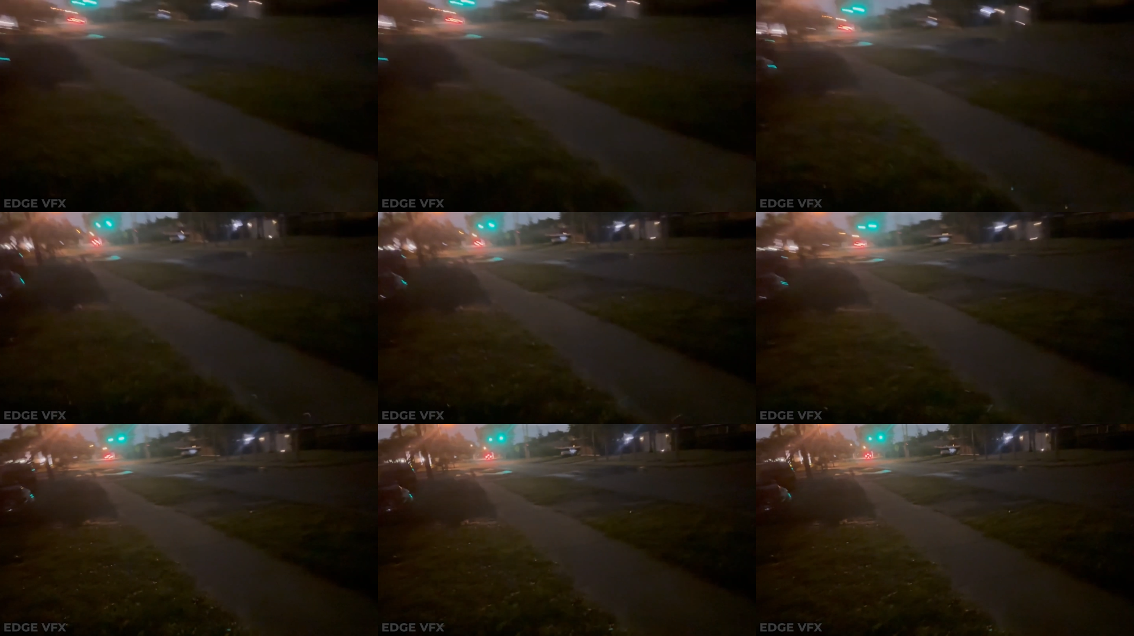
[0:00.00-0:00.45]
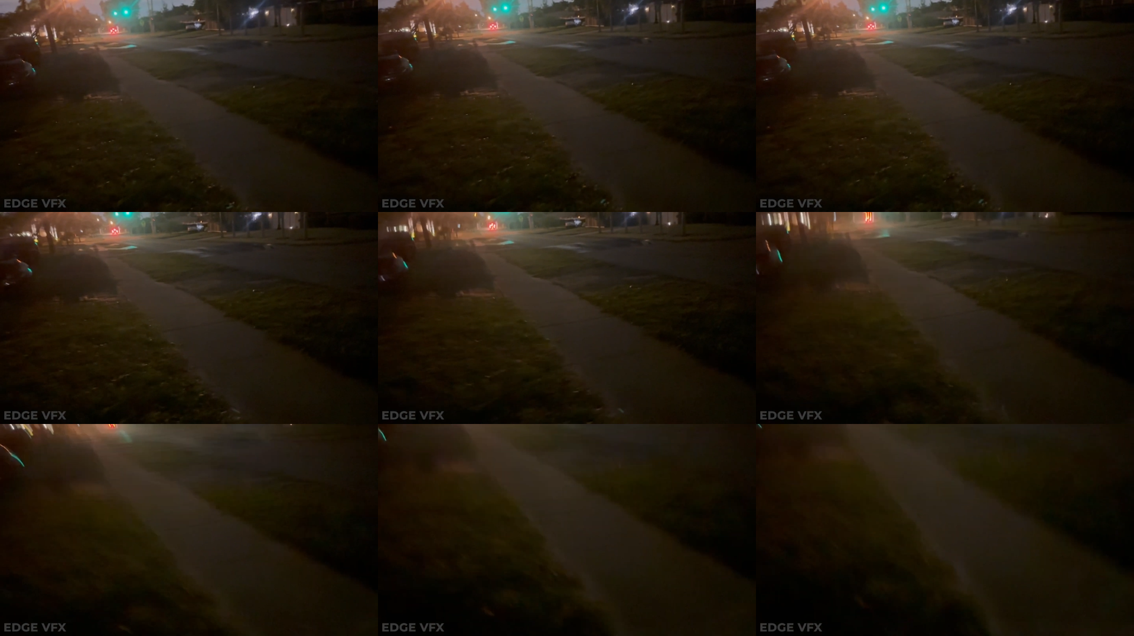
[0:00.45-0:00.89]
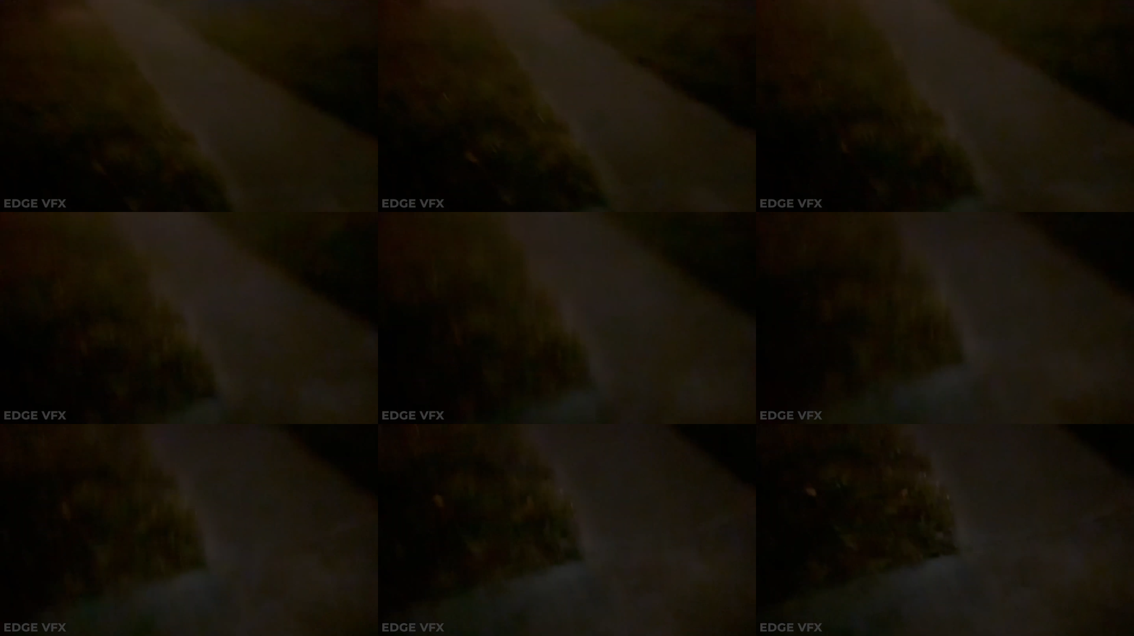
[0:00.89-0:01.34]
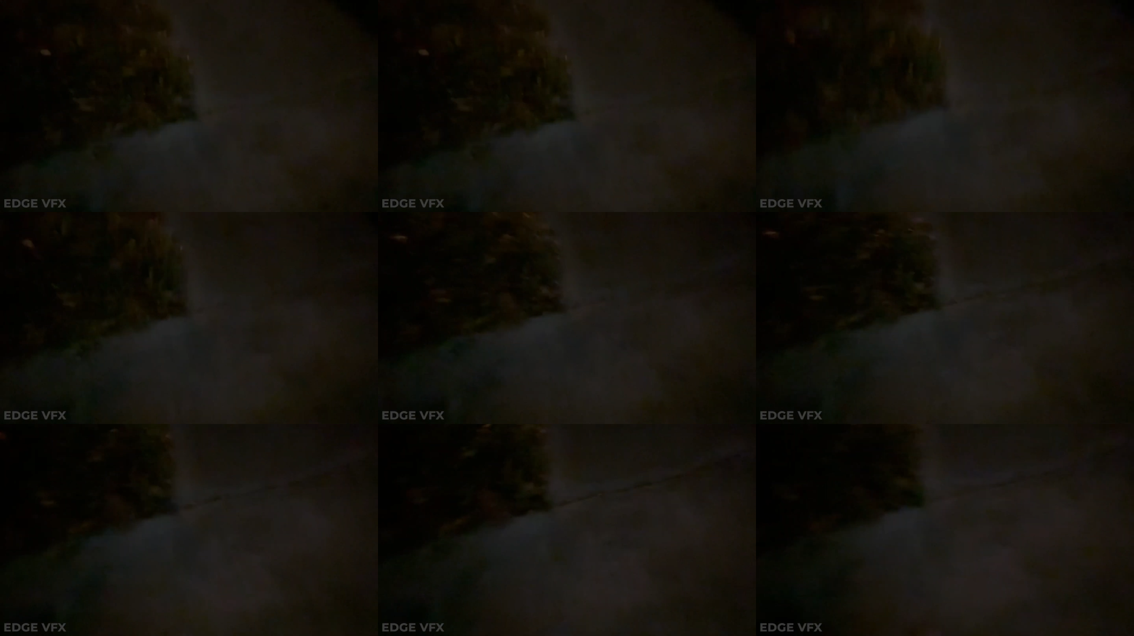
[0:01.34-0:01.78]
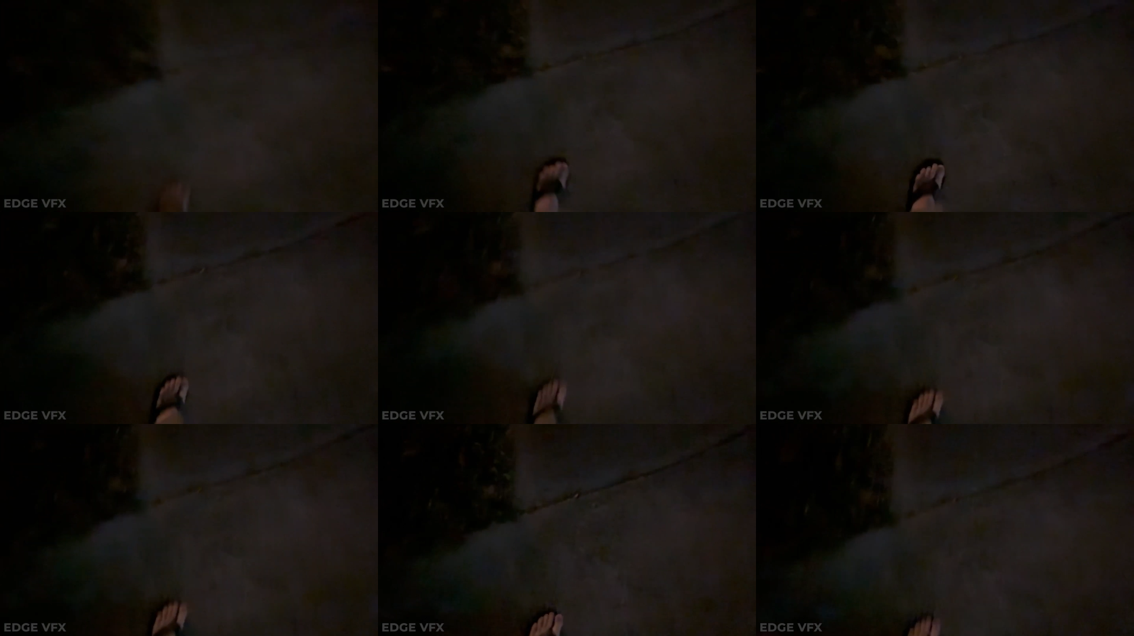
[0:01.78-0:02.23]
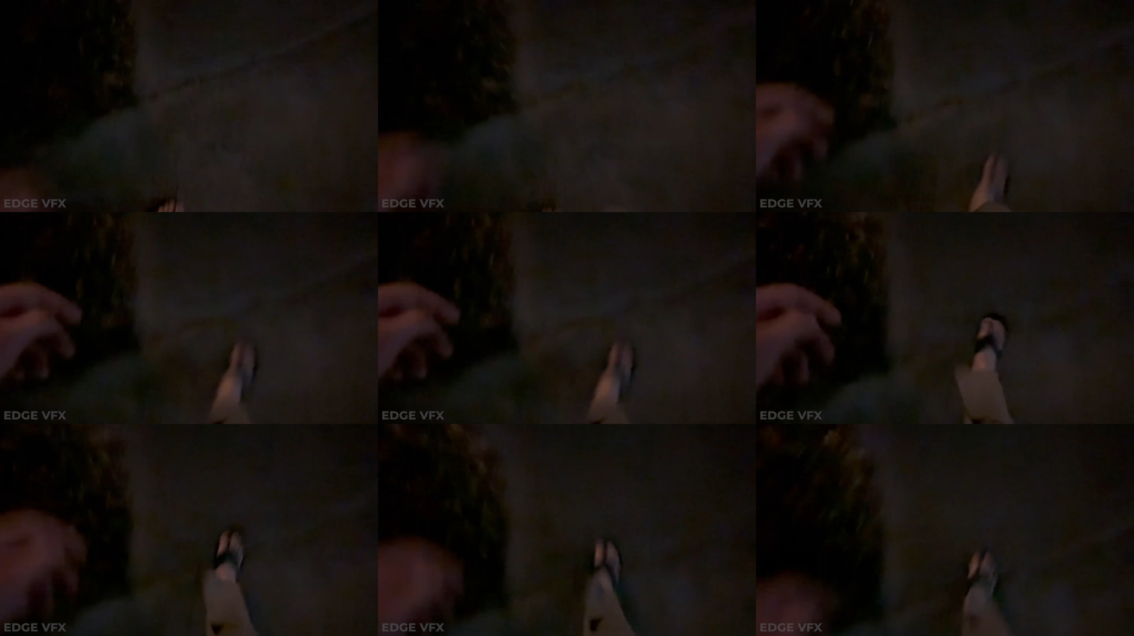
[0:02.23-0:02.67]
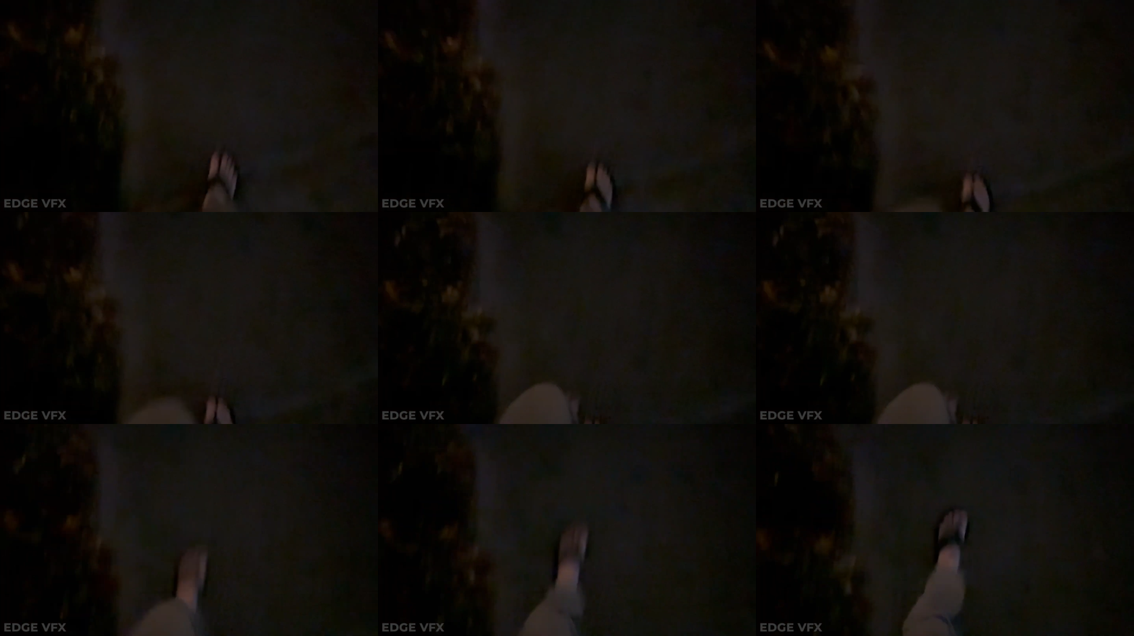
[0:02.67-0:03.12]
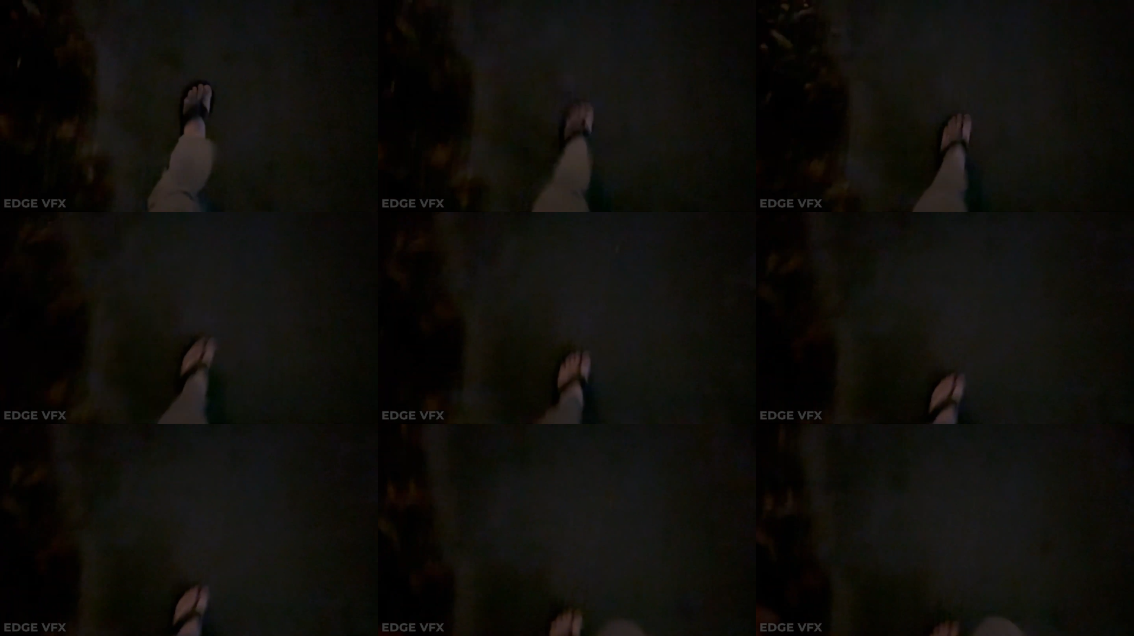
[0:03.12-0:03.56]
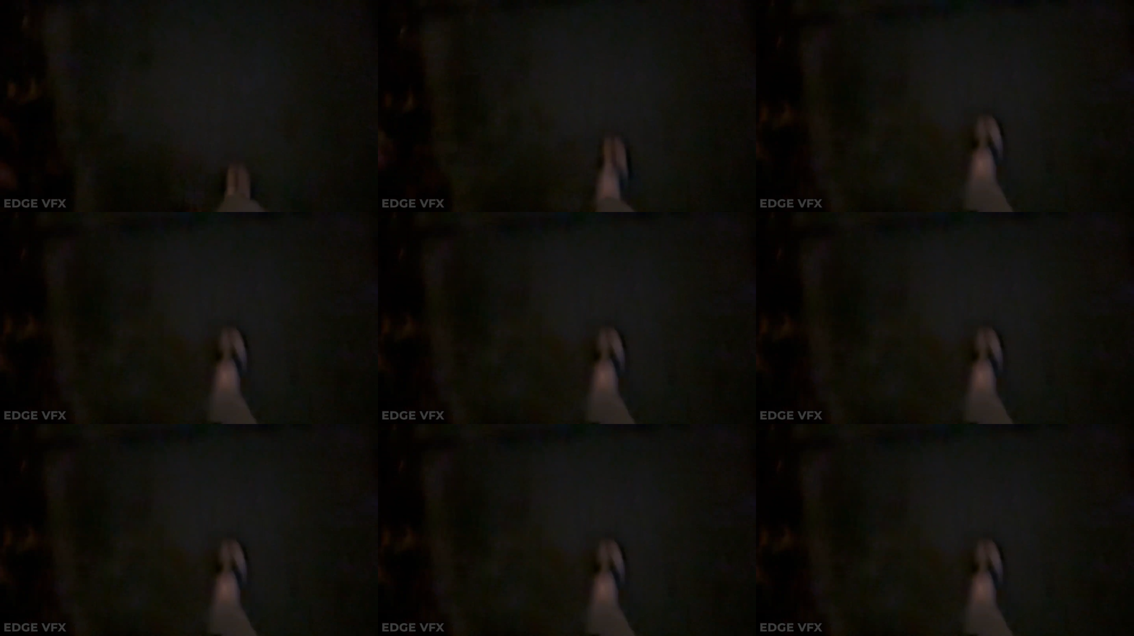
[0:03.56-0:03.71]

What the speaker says: (no speaker visible)